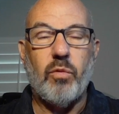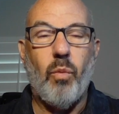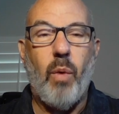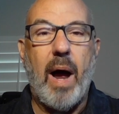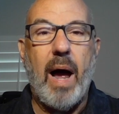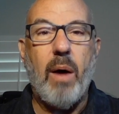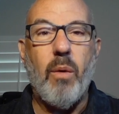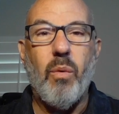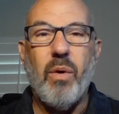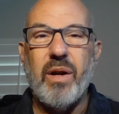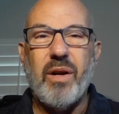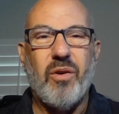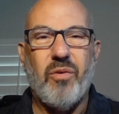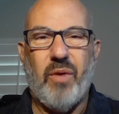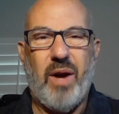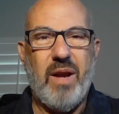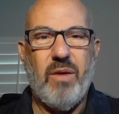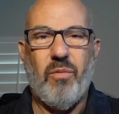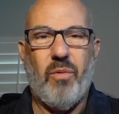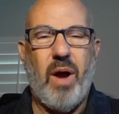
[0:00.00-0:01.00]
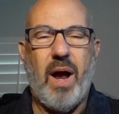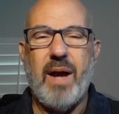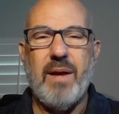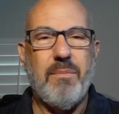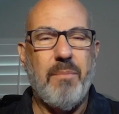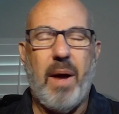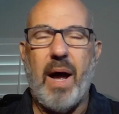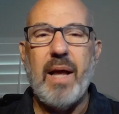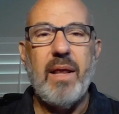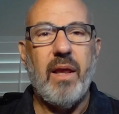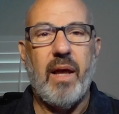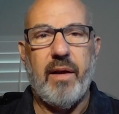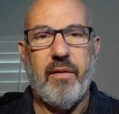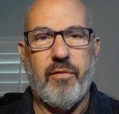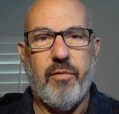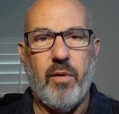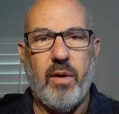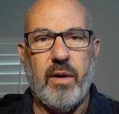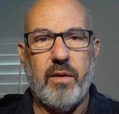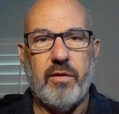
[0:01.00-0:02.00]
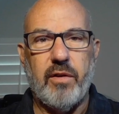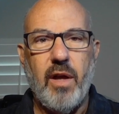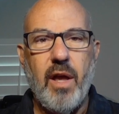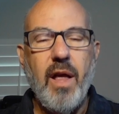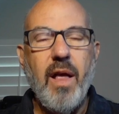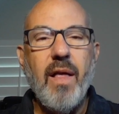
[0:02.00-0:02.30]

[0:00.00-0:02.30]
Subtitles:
wow, what a great ride my life was.